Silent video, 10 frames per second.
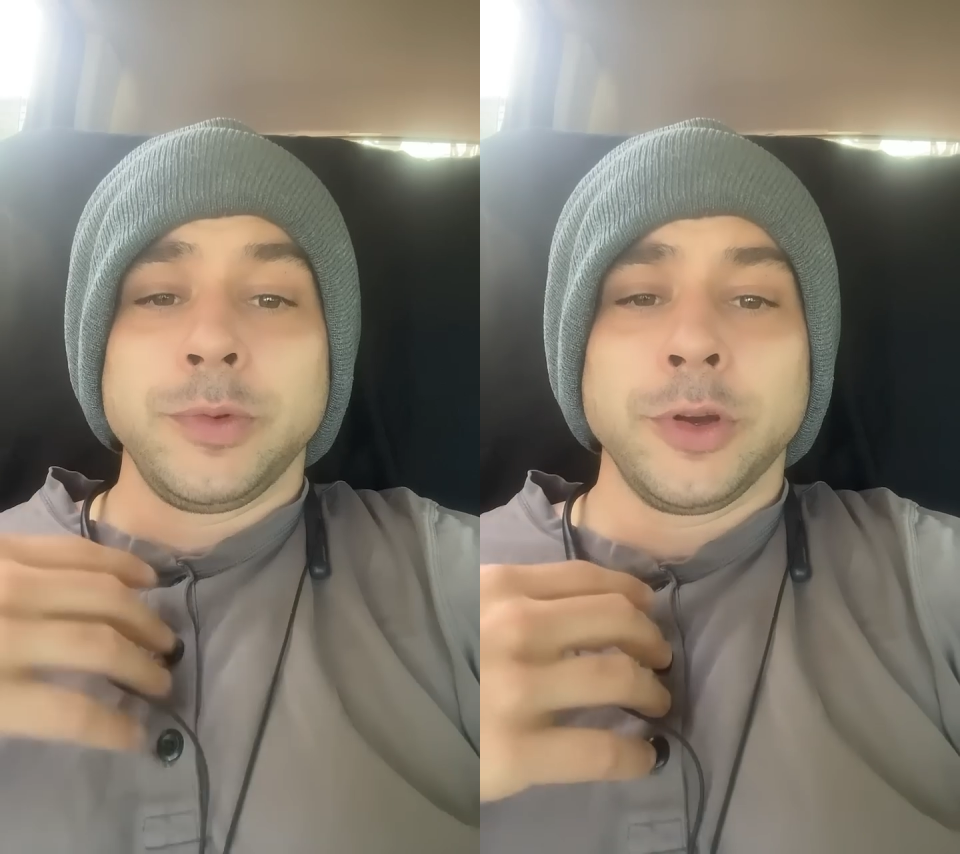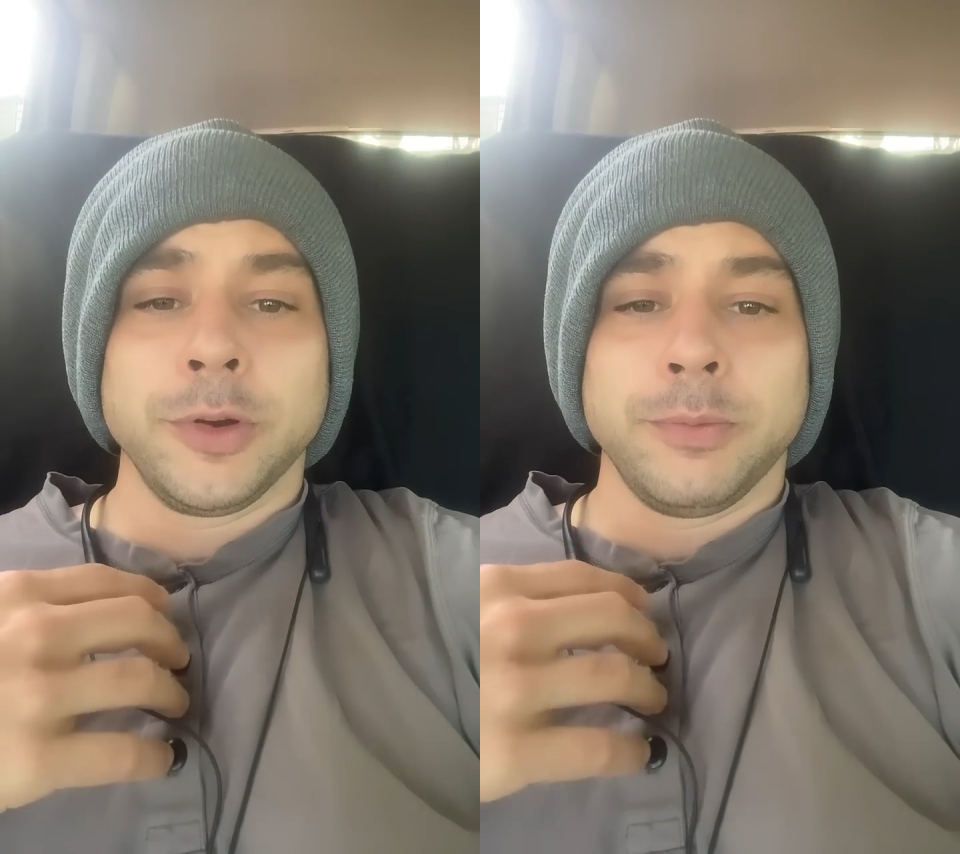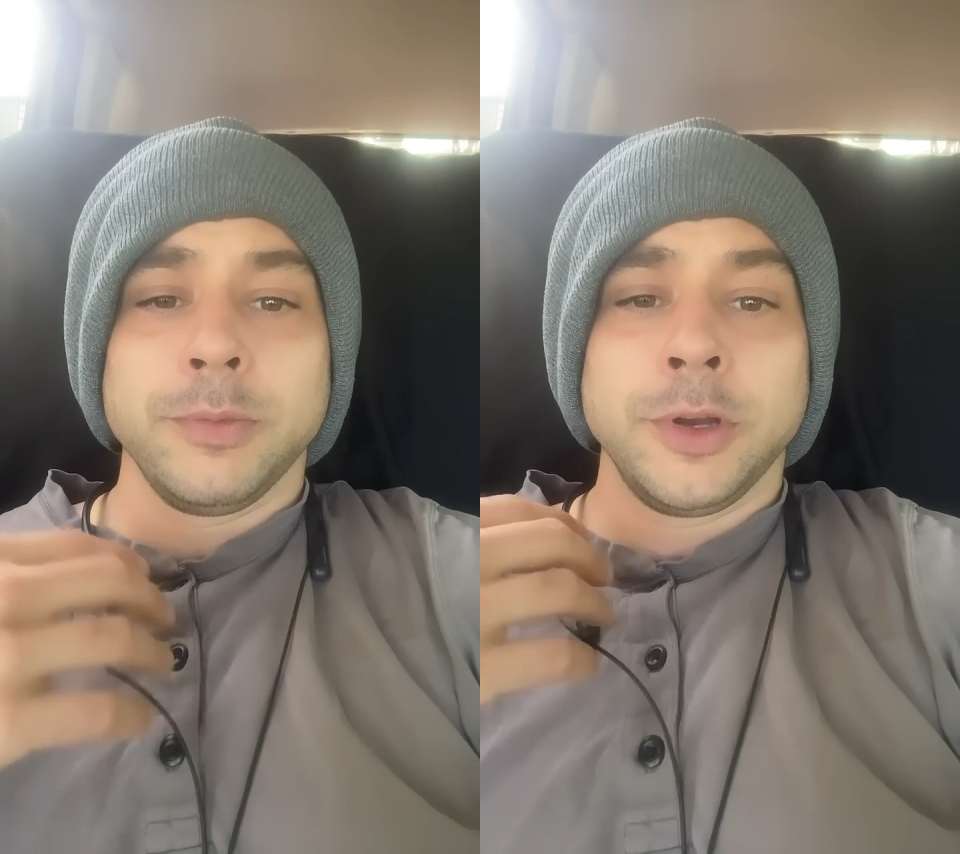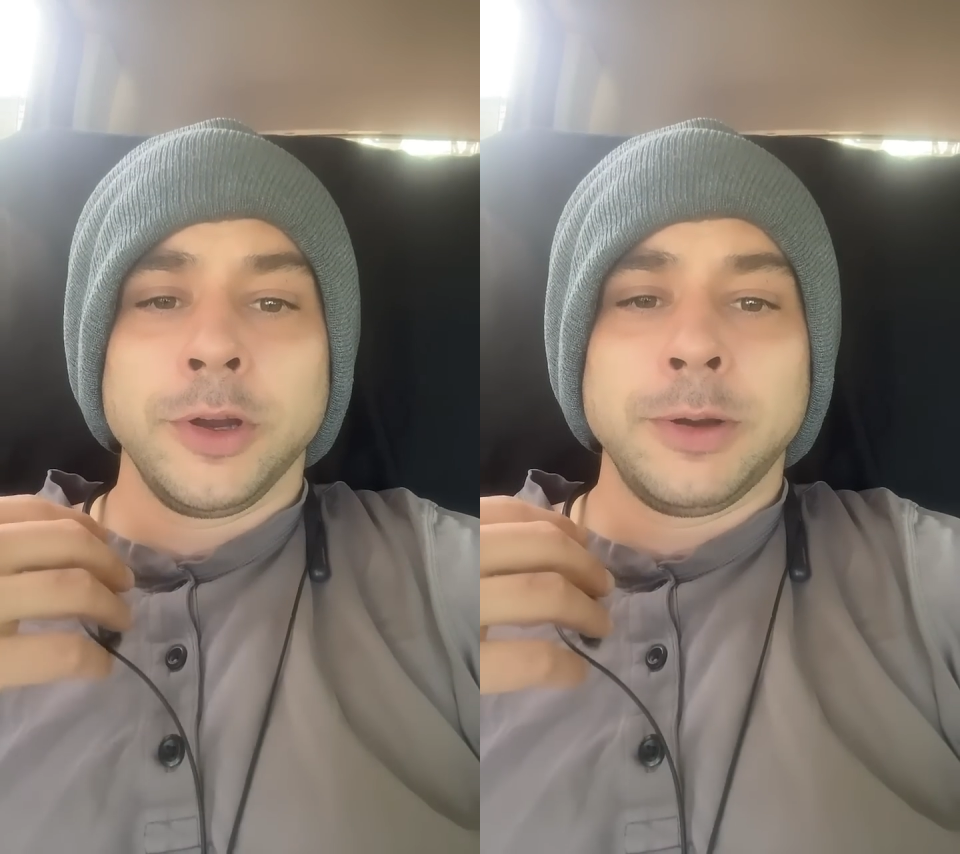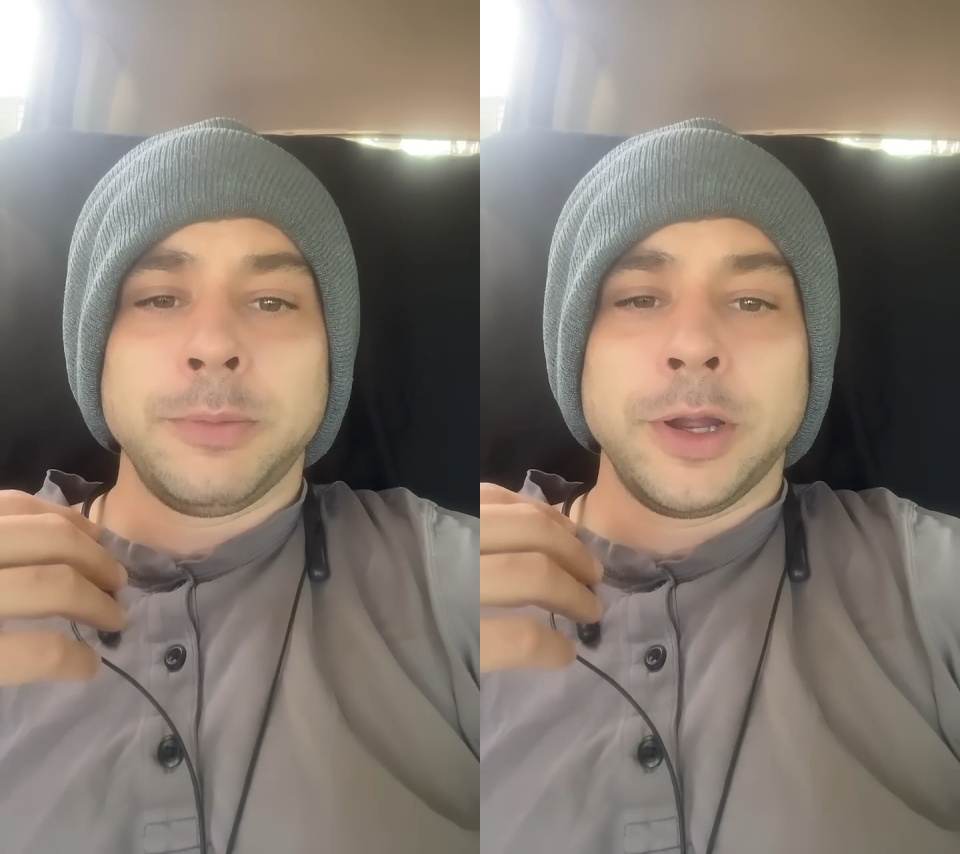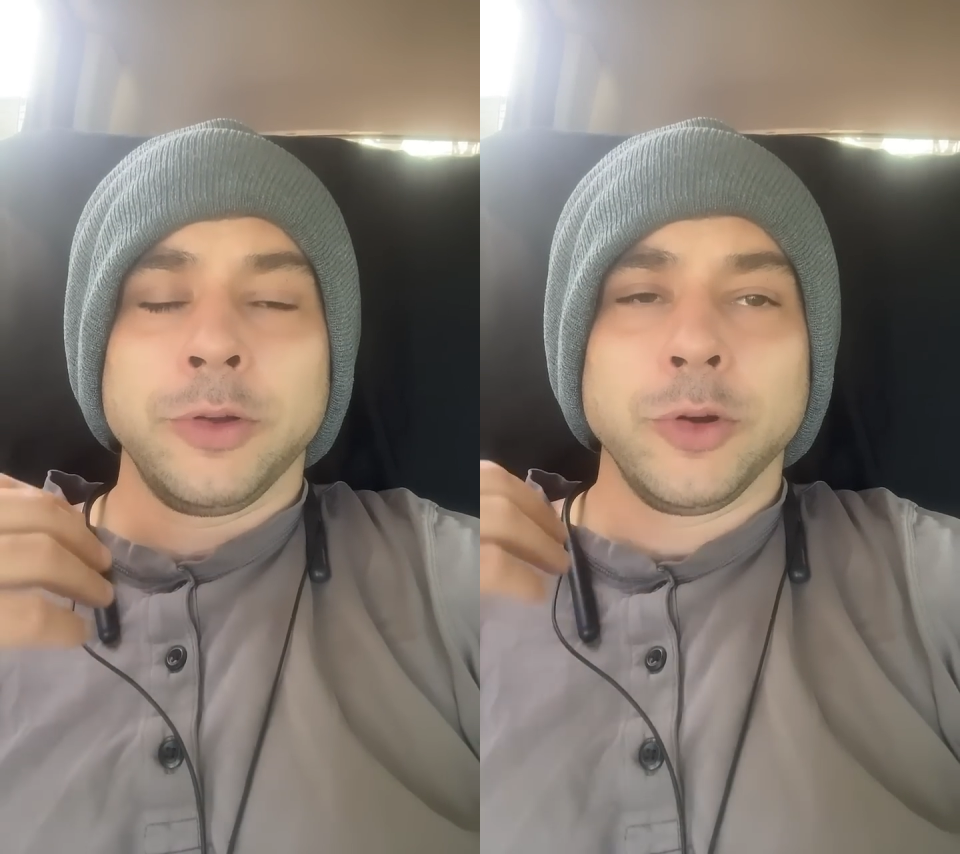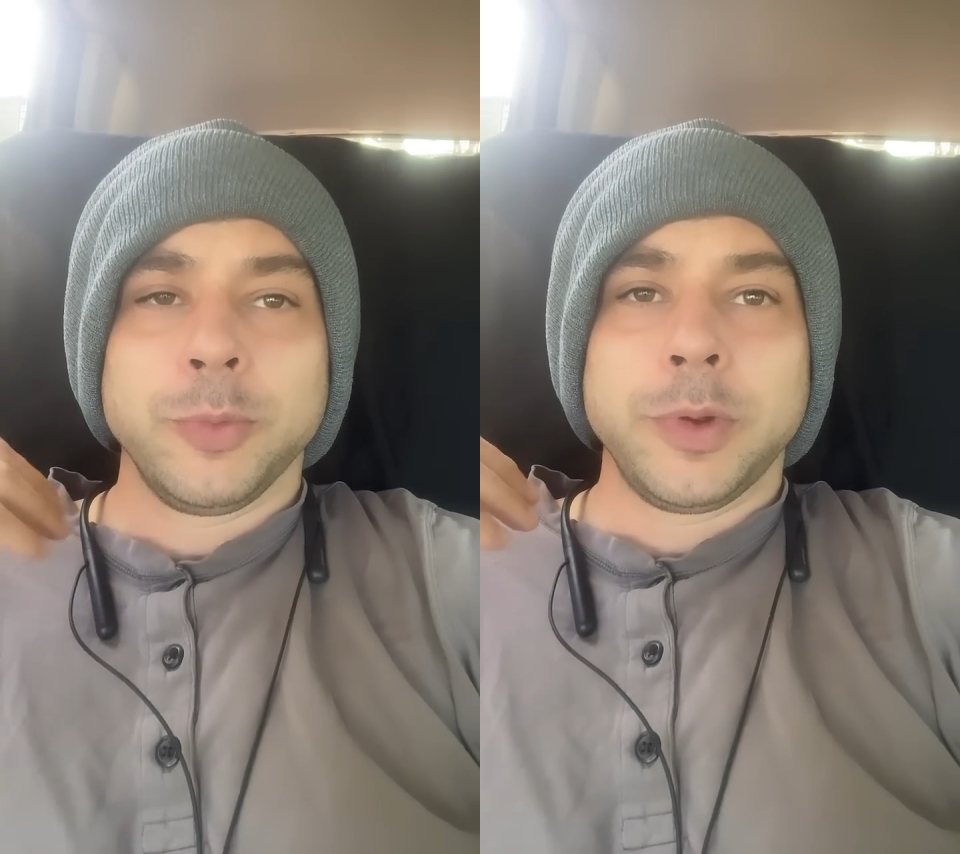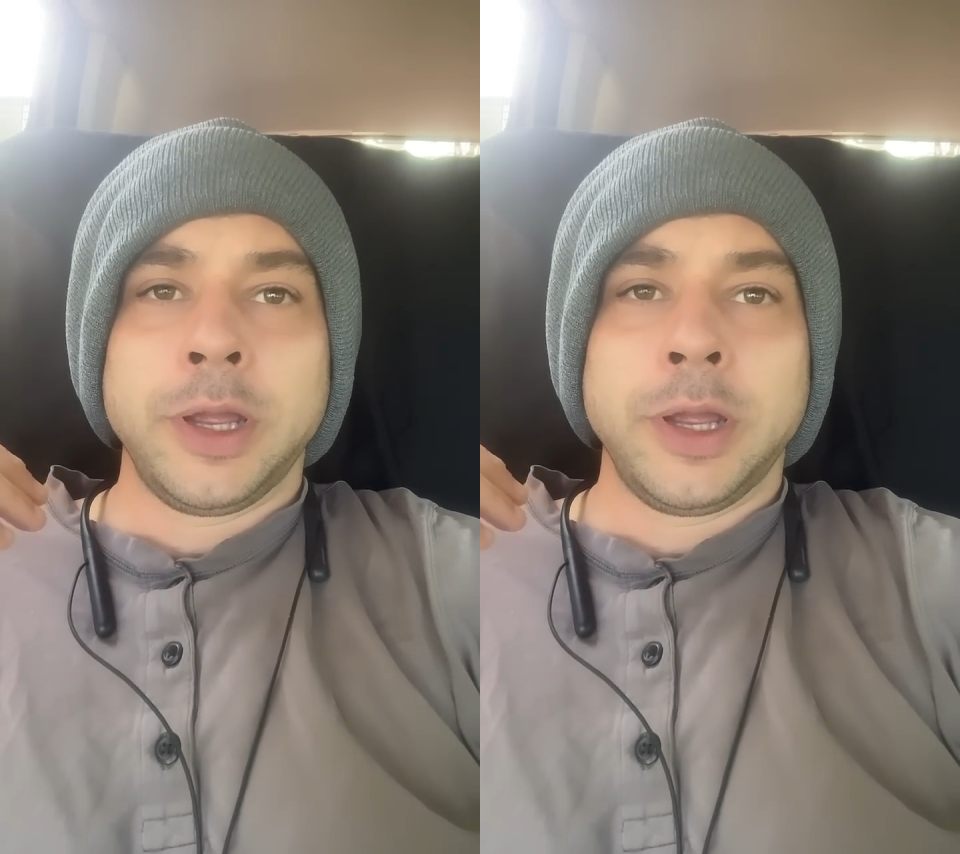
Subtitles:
you're in my group,